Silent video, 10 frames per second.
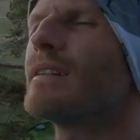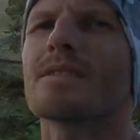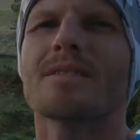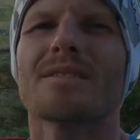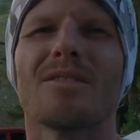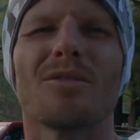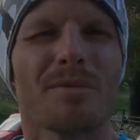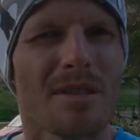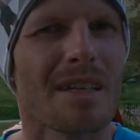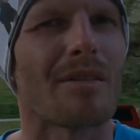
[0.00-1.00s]
So up
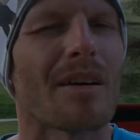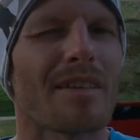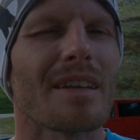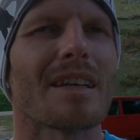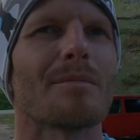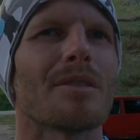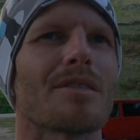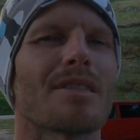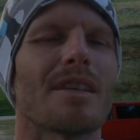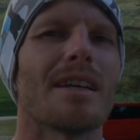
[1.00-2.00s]
to now, I think I'm going to
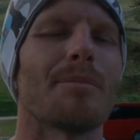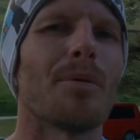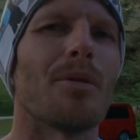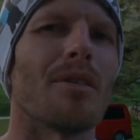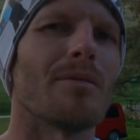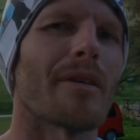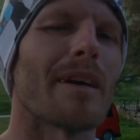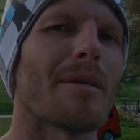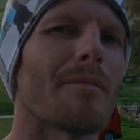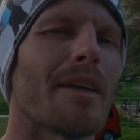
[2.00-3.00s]
stay put where I
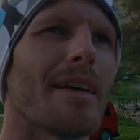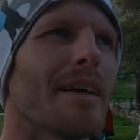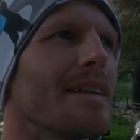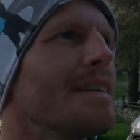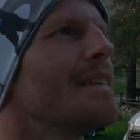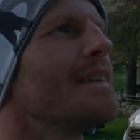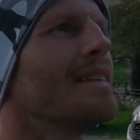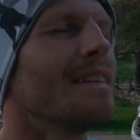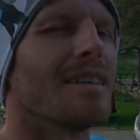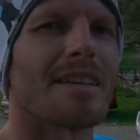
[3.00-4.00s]
am there,
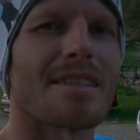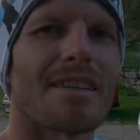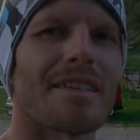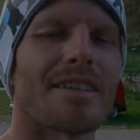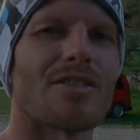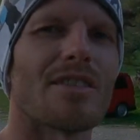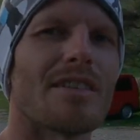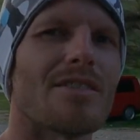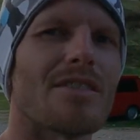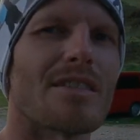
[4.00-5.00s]
unless anything
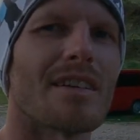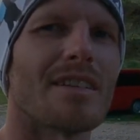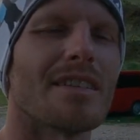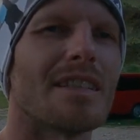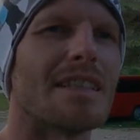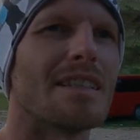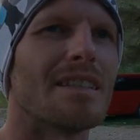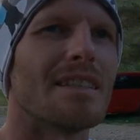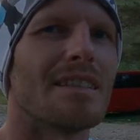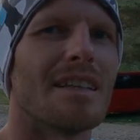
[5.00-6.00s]
changes.
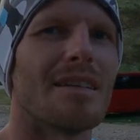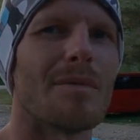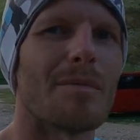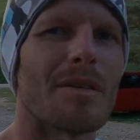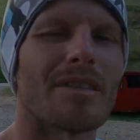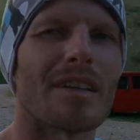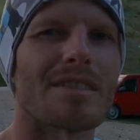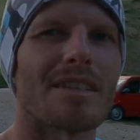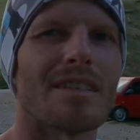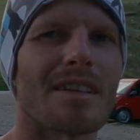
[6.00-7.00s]
Maybe
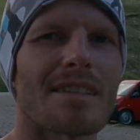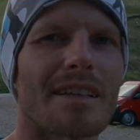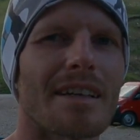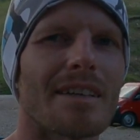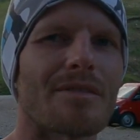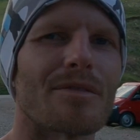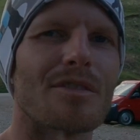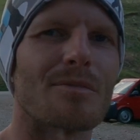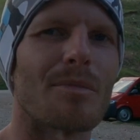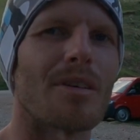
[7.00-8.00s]
unless I can get a
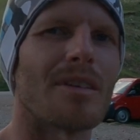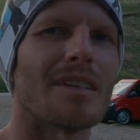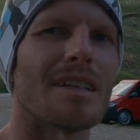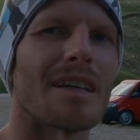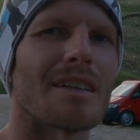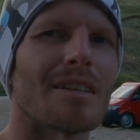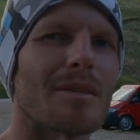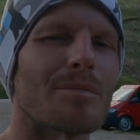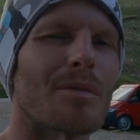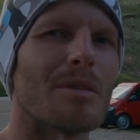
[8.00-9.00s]
different spot,
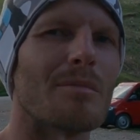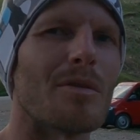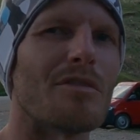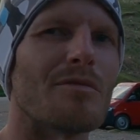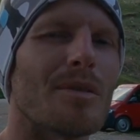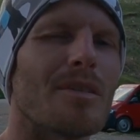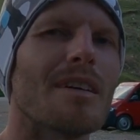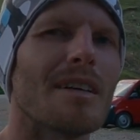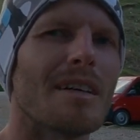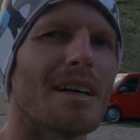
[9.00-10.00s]
I'll probably move, but
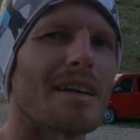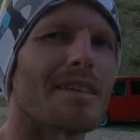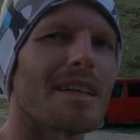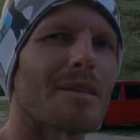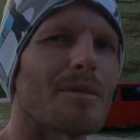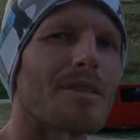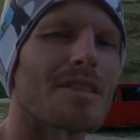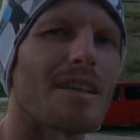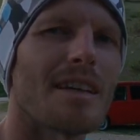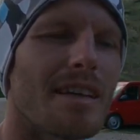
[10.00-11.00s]
I think I'm going to
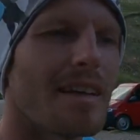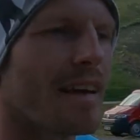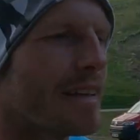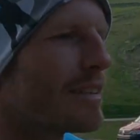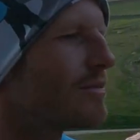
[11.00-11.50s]
stay here.